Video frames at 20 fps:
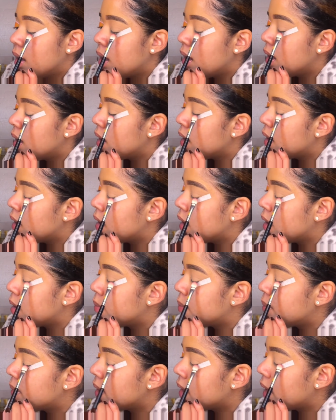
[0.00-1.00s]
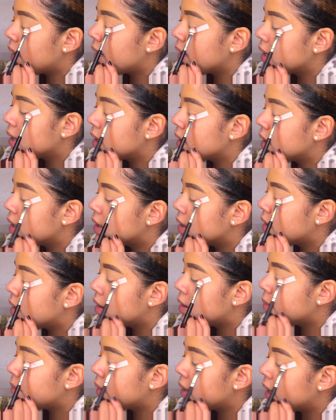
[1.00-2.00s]
apply it
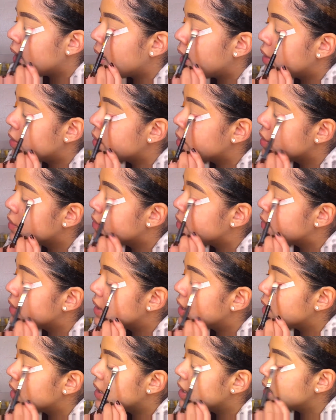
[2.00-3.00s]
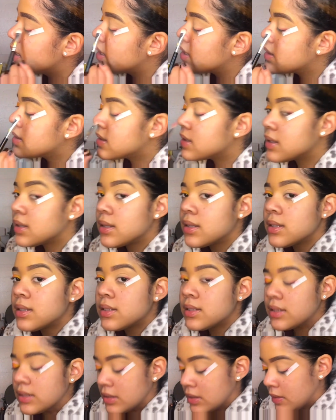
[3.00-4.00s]
on my outer V like
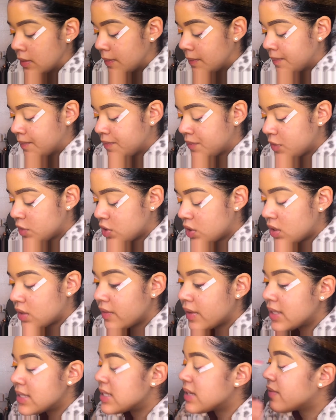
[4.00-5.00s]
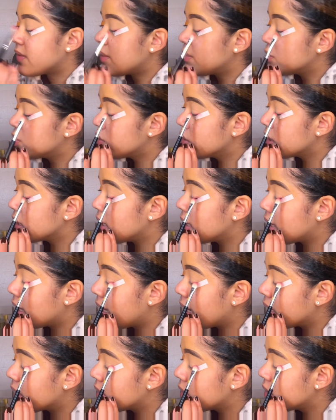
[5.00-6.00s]
this, sort of as if I'm doing a
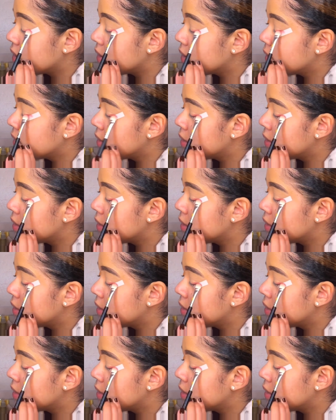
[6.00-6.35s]
liner.